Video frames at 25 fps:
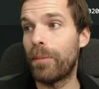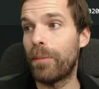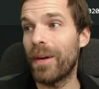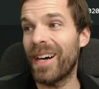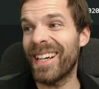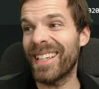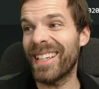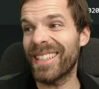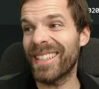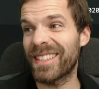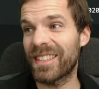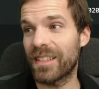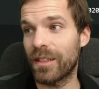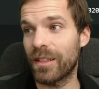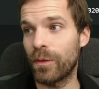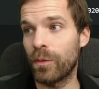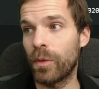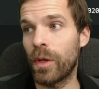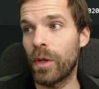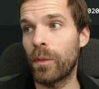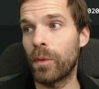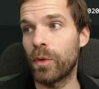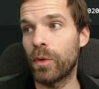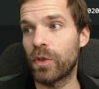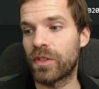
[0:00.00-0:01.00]
but
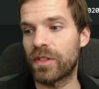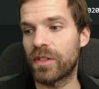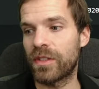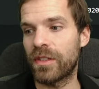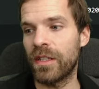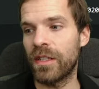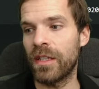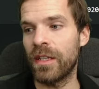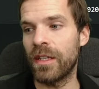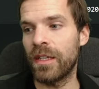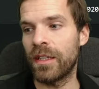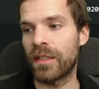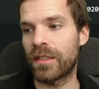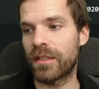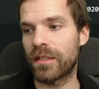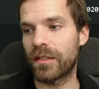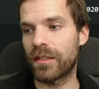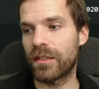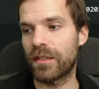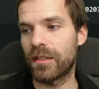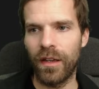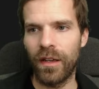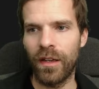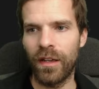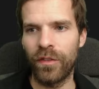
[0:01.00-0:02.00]
we would see it
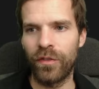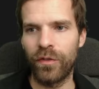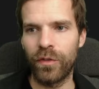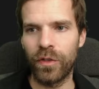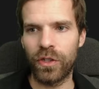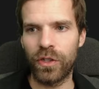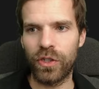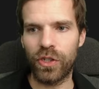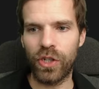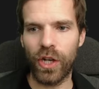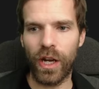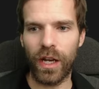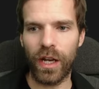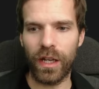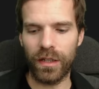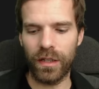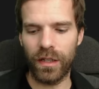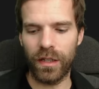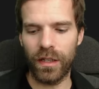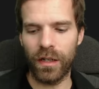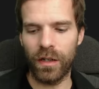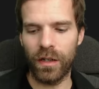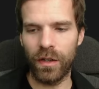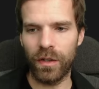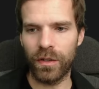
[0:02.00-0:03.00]
if we checked it
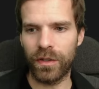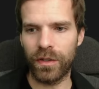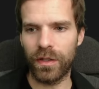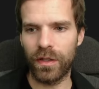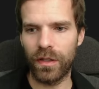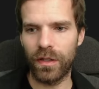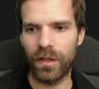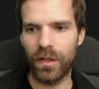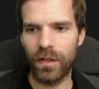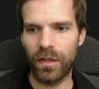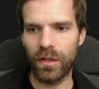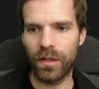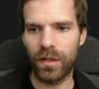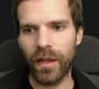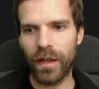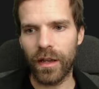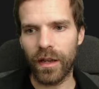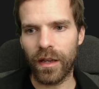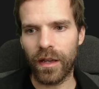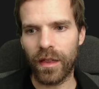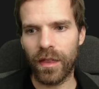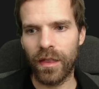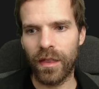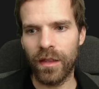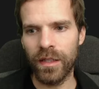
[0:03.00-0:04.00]
out
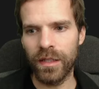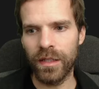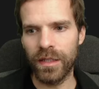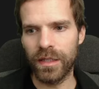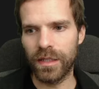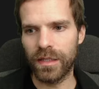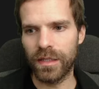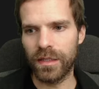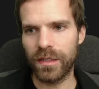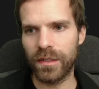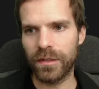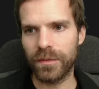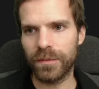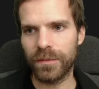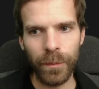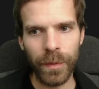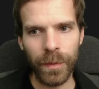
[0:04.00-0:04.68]
like this,